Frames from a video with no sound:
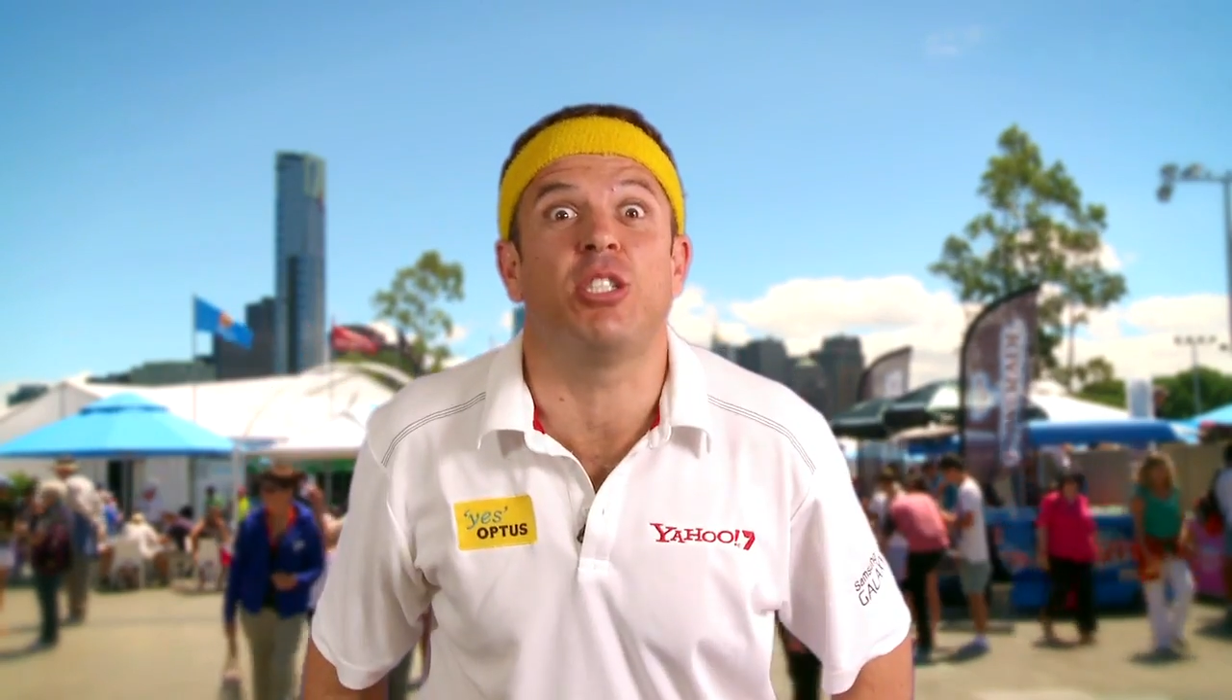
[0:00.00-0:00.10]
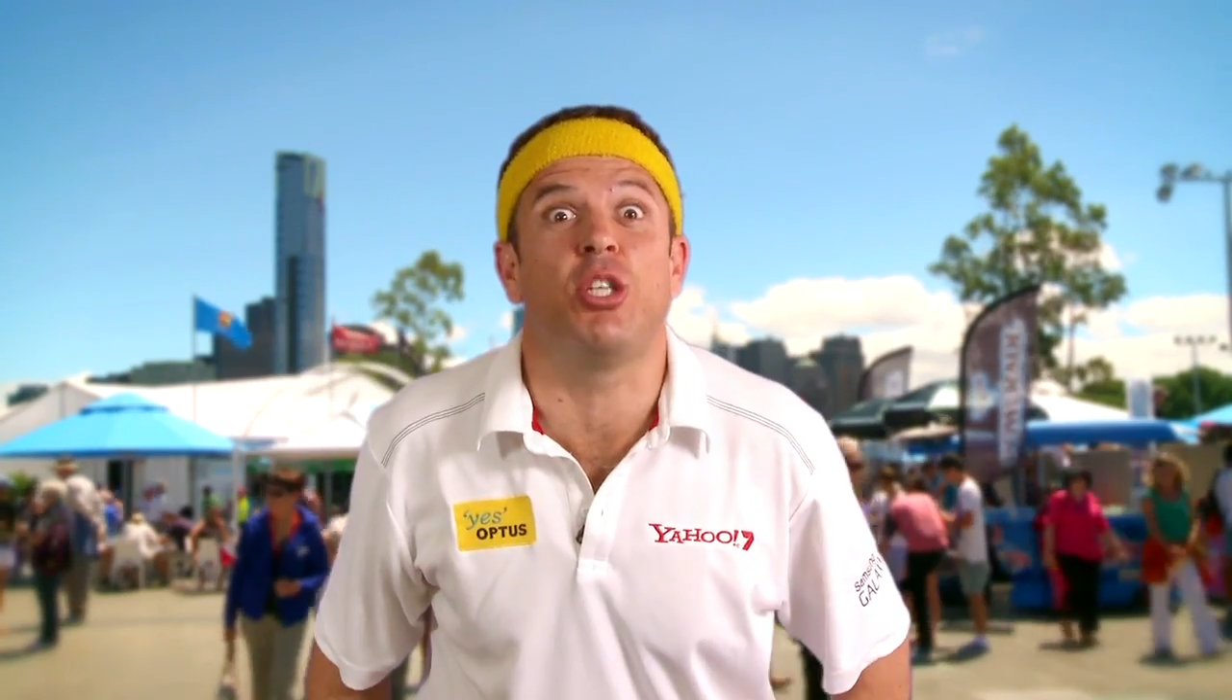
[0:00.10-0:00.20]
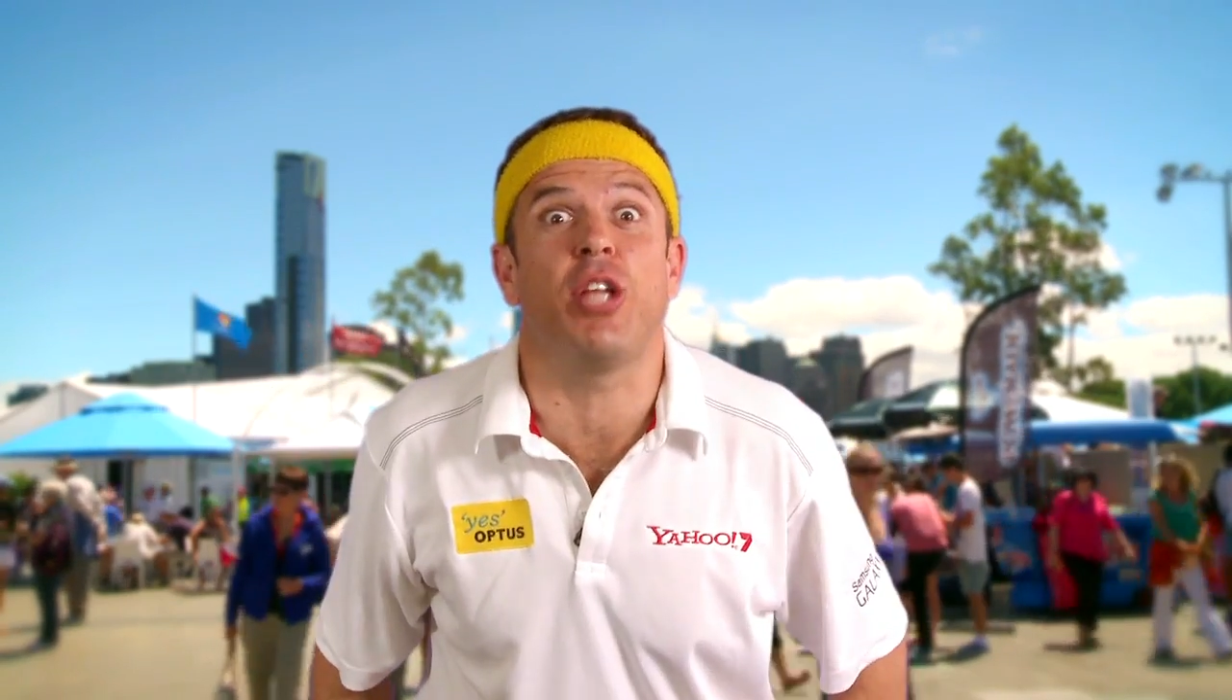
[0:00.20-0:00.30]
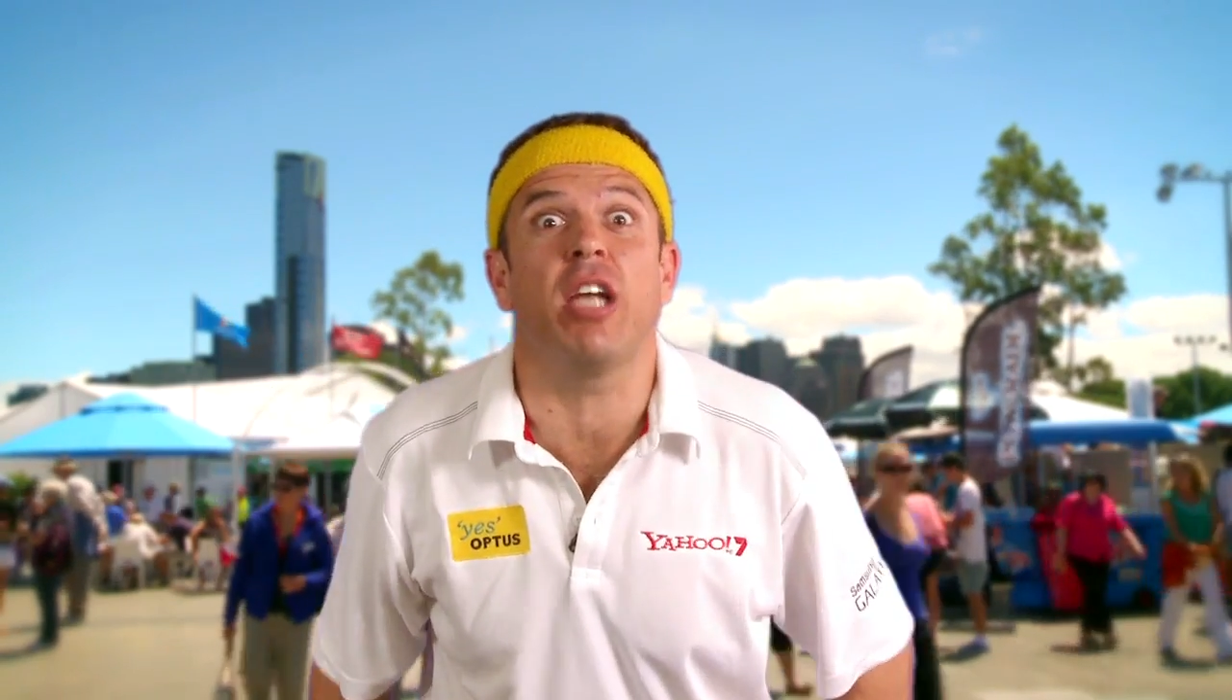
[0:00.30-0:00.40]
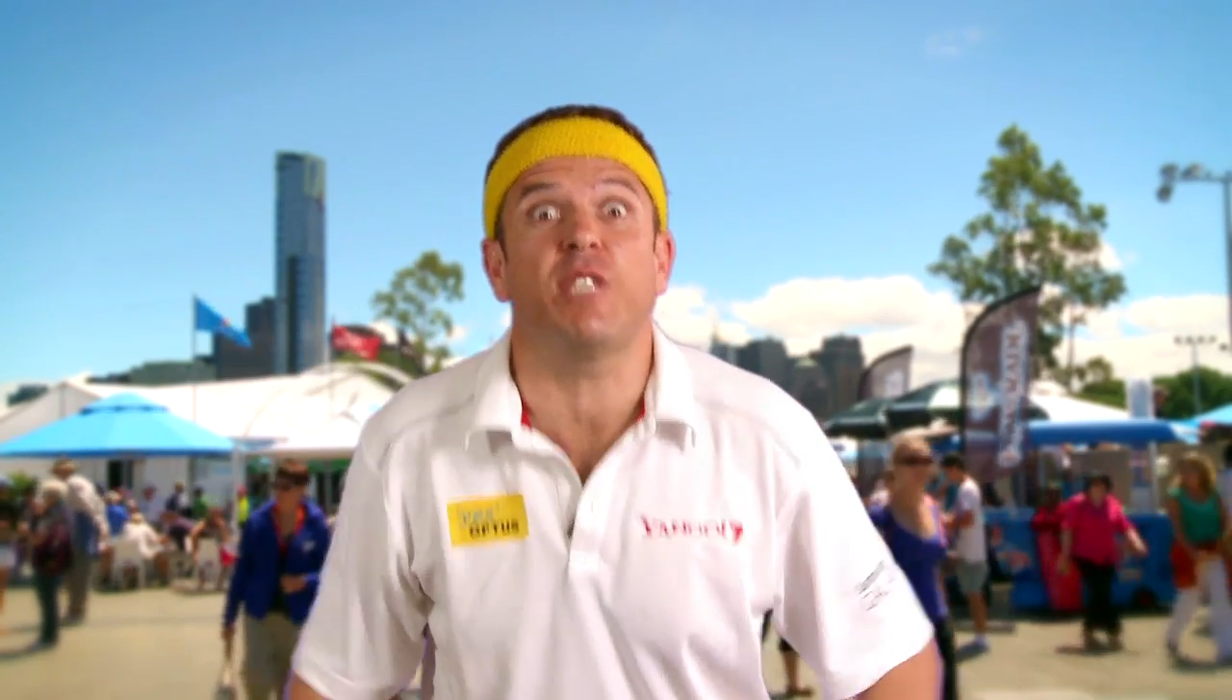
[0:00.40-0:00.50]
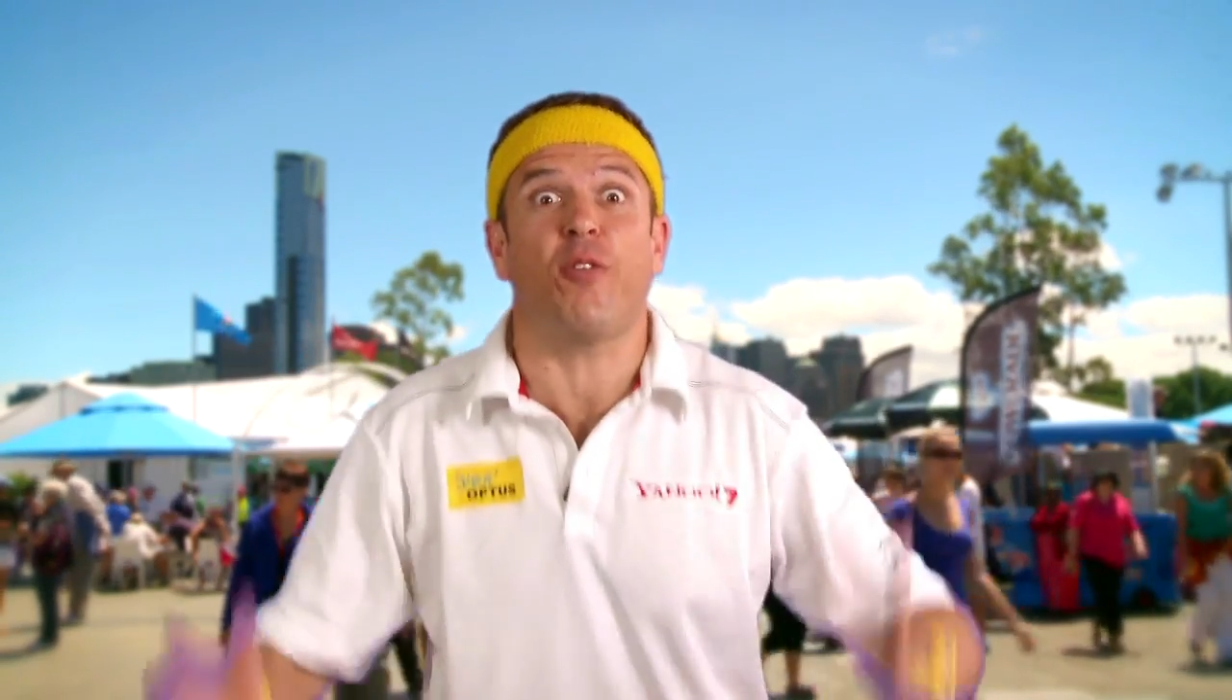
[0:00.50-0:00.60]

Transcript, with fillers: Studios